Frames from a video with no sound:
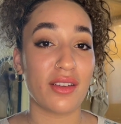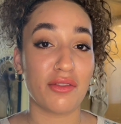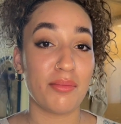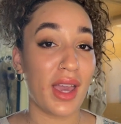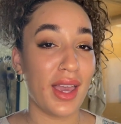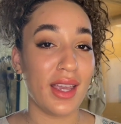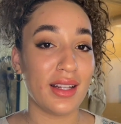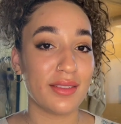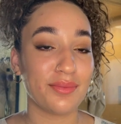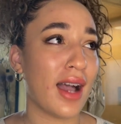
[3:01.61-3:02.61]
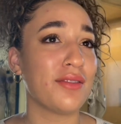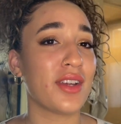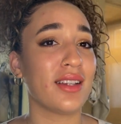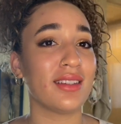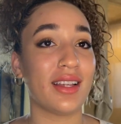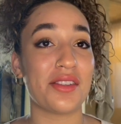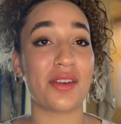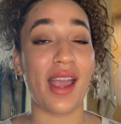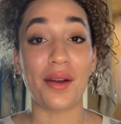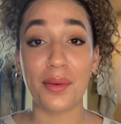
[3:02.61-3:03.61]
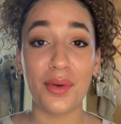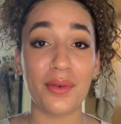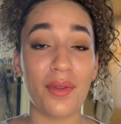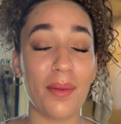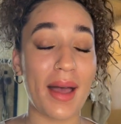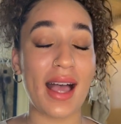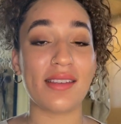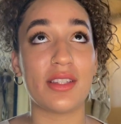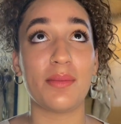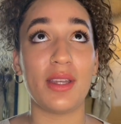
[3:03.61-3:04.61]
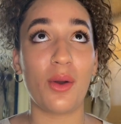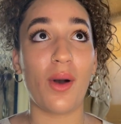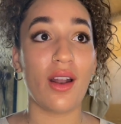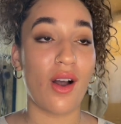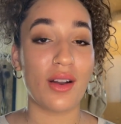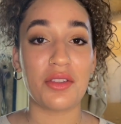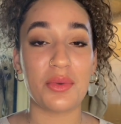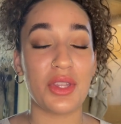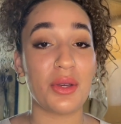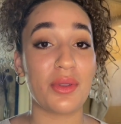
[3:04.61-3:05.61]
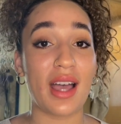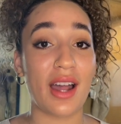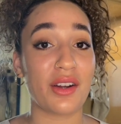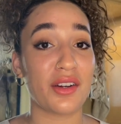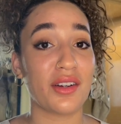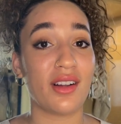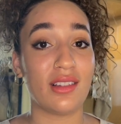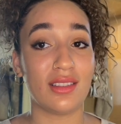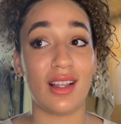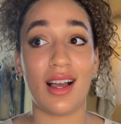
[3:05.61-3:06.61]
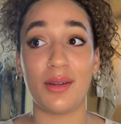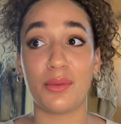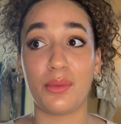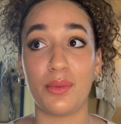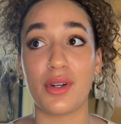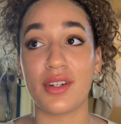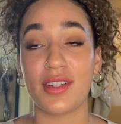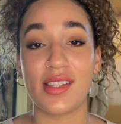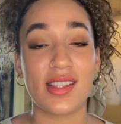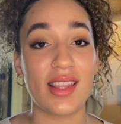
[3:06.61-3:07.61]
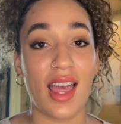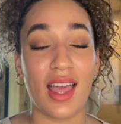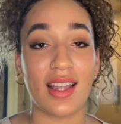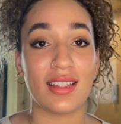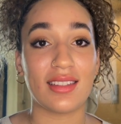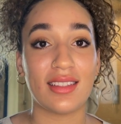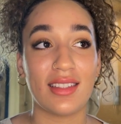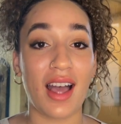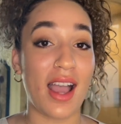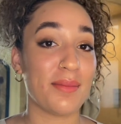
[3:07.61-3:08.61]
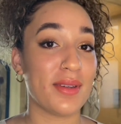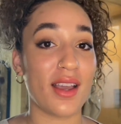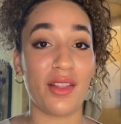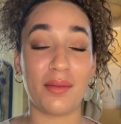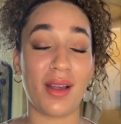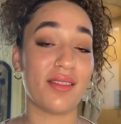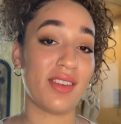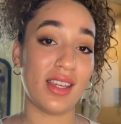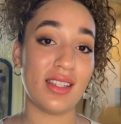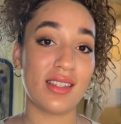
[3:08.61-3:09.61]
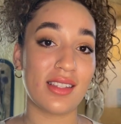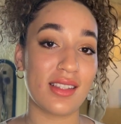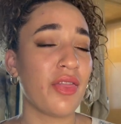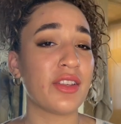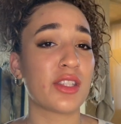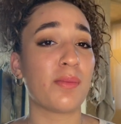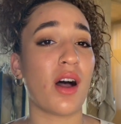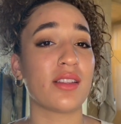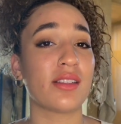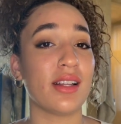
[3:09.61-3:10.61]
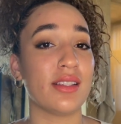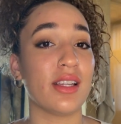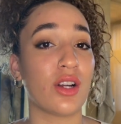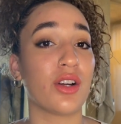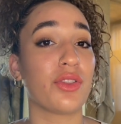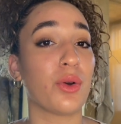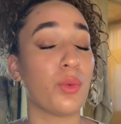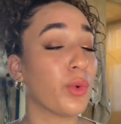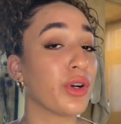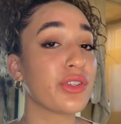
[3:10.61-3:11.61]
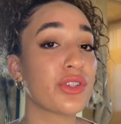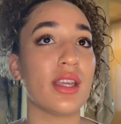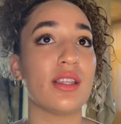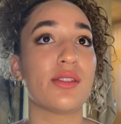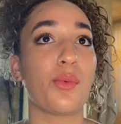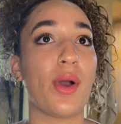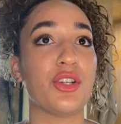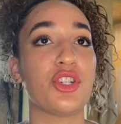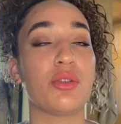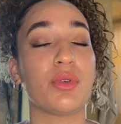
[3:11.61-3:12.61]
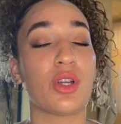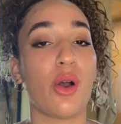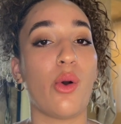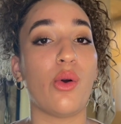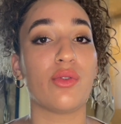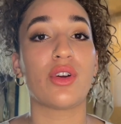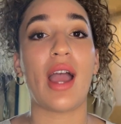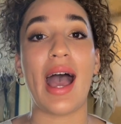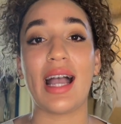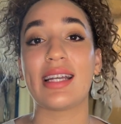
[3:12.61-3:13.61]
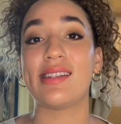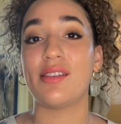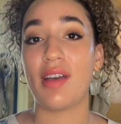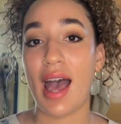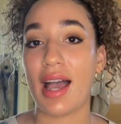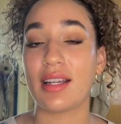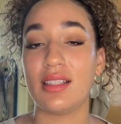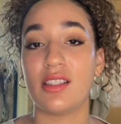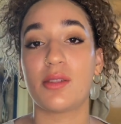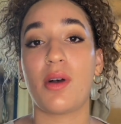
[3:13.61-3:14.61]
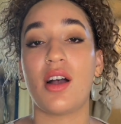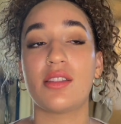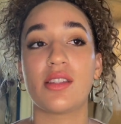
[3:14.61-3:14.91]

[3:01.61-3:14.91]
of pain. I've done laser hair removal in the past. To be quite honest with you, that hurt a lot worse than the IPL on my face. The spots that did hurt the worst is when she would go over active acne spots.